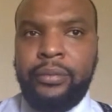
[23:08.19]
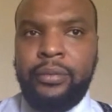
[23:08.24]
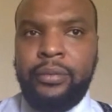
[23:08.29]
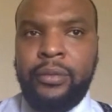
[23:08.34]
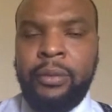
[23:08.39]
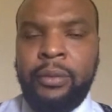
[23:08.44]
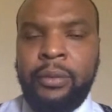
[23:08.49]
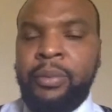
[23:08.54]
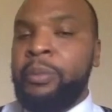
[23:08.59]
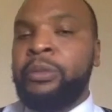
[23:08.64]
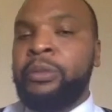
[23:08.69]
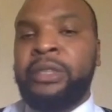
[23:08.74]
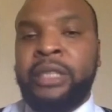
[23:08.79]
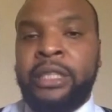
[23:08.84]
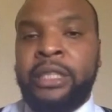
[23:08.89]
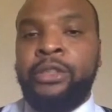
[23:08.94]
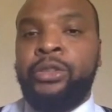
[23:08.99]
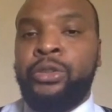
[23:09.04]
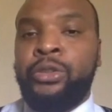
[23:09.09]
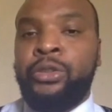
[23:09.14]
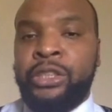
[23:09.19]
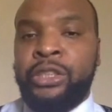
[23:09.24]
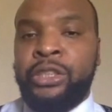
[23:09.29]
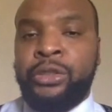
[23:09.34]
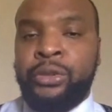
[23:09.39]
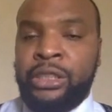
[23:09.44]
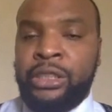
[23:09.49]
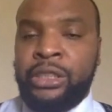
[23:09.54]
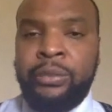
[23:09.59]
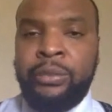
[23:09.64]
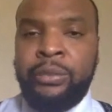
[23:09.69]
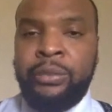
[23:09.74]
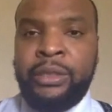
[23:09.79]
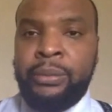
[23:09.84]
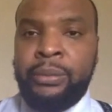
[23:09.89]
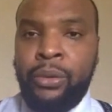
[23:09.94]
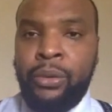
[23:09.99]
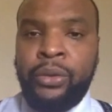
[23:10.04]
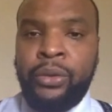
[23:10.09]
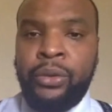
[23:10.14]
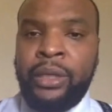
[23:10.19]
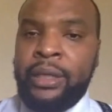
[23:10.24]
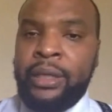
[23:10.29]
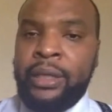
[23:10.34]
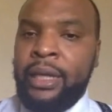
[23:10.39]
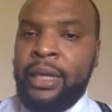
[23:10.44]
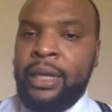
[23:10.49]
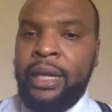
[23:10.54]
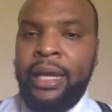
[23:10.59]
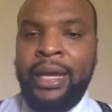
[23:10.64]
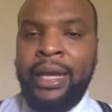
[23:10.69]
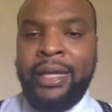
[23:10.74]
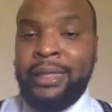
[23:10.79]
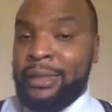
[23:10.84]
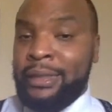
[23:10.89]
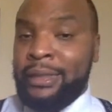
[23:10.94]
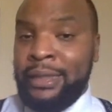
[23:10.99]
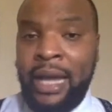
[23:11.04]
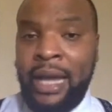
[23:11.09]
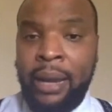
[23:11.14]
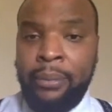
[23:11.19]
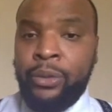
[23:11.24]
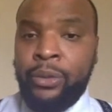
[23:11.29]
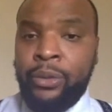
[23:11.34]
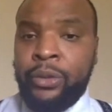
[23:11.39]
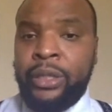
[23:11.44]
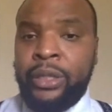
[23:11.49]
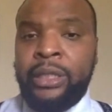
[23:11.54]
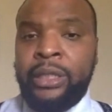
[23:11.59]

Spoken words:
people say the judicial system is broken, and it's not broken.